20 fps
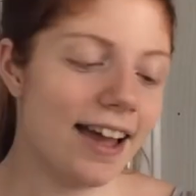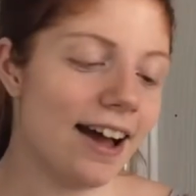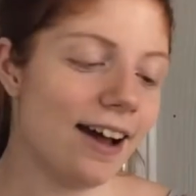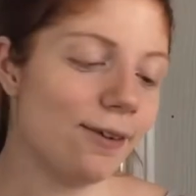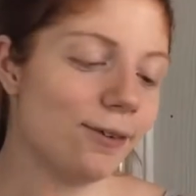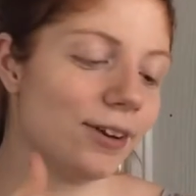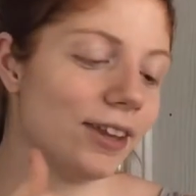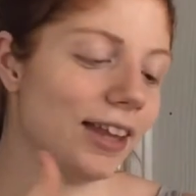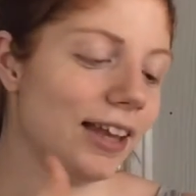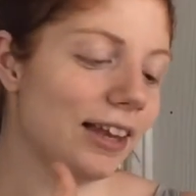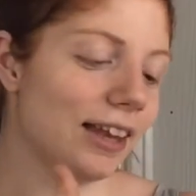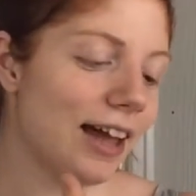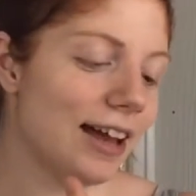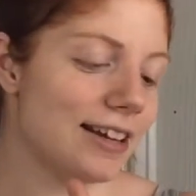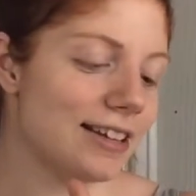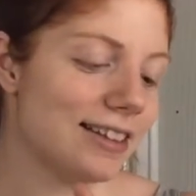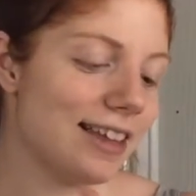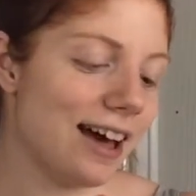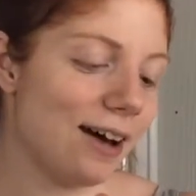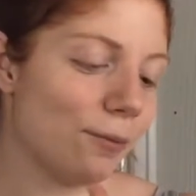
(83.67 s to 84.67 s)
I really
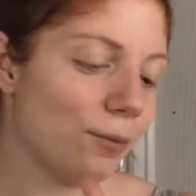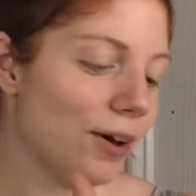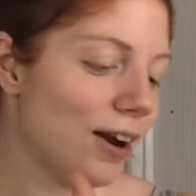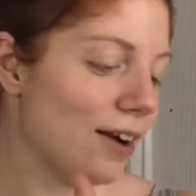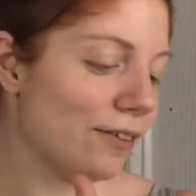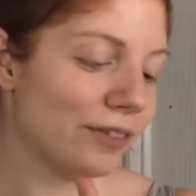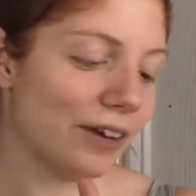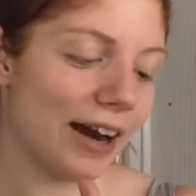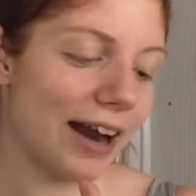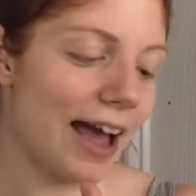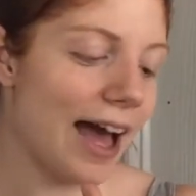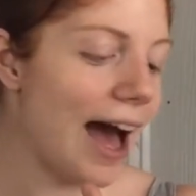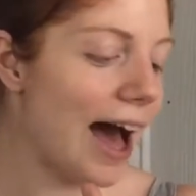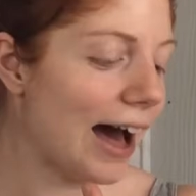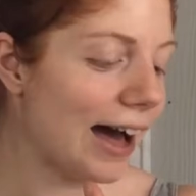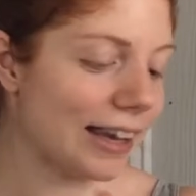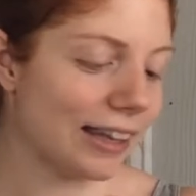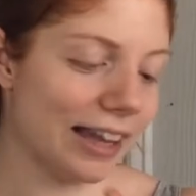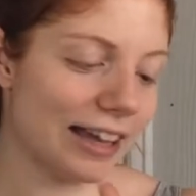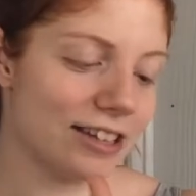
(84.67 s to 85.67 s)
liked that whatever I
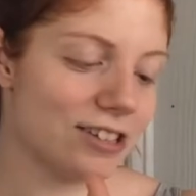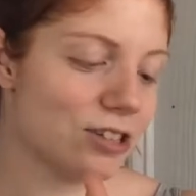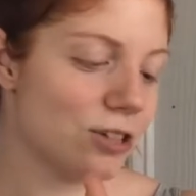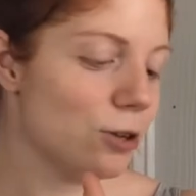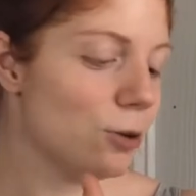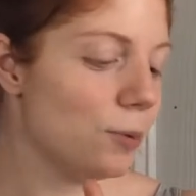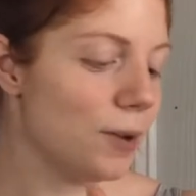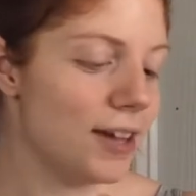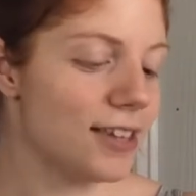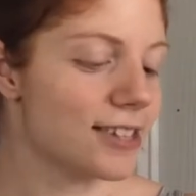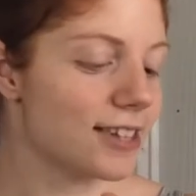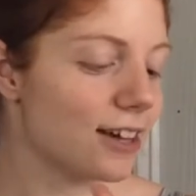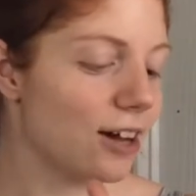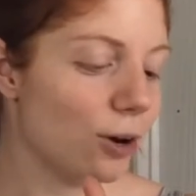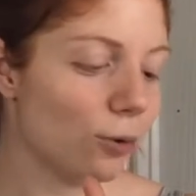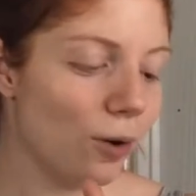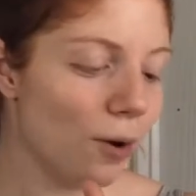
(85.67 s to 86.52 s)
had like two weeks ago.